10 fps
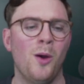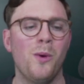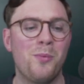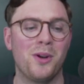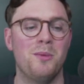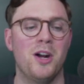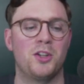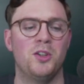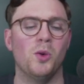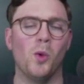we pretty
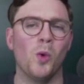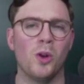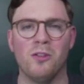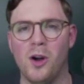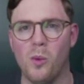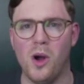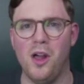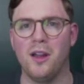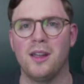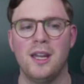much do all of our
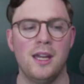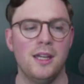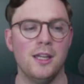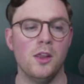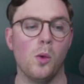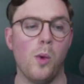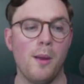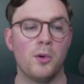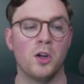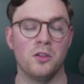work in the
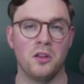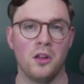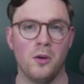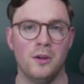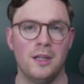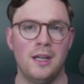web console.